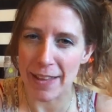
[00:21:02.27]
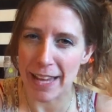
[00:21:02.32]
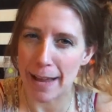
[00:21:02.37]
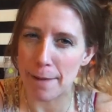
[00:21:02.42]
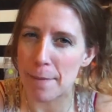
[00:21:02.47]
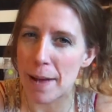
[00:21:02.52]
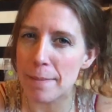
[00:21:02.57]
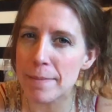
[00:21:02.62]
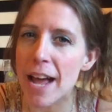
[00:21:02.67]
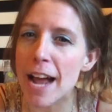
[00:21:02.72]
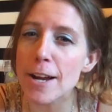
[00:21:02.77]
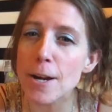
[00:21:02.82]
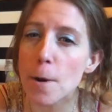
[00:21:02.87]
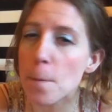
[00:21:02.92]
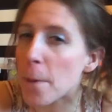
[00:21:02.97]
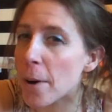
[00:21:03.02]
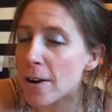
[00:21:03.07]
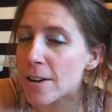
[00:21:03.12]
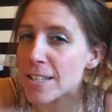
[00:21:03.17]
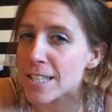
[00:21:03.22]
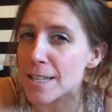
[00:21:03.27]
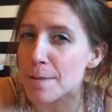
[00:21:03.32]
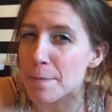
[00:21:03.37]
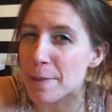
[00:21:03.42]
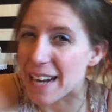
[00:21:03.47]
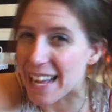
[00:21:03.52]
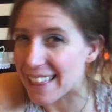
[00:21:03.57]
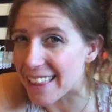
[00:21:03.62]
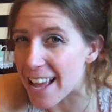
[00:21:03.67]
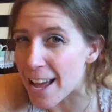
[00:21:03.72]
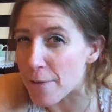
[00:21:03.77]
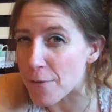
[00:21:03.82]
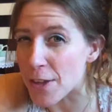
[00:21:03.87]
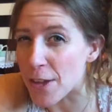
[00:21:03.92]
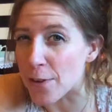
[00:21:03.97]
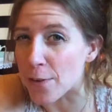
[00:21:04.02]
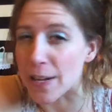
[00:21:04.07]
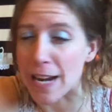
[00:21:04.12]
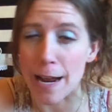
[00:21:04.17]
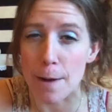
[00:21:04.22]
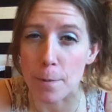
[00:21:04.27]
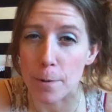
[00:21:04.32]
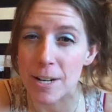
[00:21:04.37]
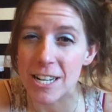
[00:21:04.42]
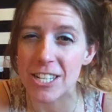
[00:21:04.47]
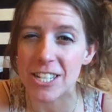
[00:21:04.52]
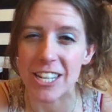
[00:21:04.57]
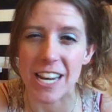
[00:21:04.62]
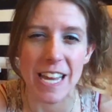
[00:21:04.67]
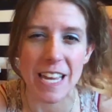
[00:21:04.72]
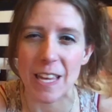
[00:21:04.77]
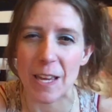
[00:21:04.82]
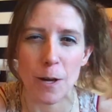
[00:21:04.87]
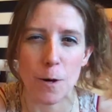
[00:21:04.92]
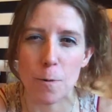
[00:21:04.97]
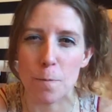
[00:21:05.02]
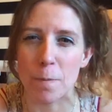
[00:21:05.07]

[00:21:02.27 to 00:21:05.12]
Like, I'm not your person, but I love you and I appreciate you.